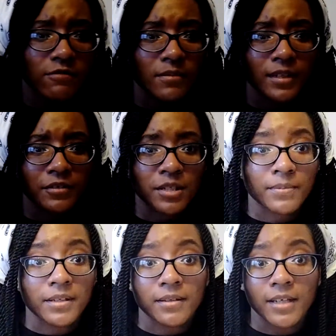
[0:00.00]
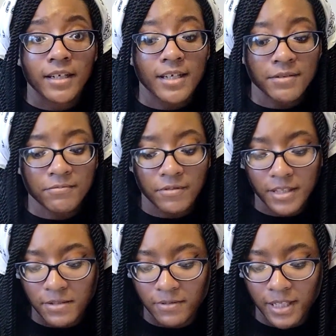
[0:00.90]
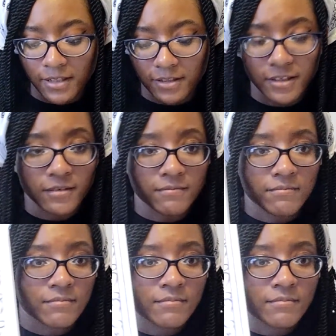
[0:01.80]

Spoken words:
it for bundles, but I guess for this one they didn't,